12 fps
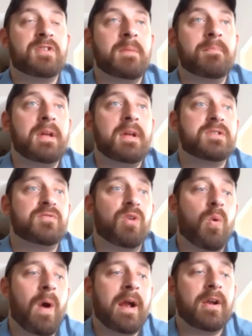some places
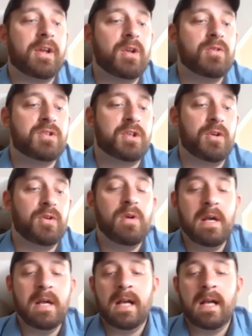require you to,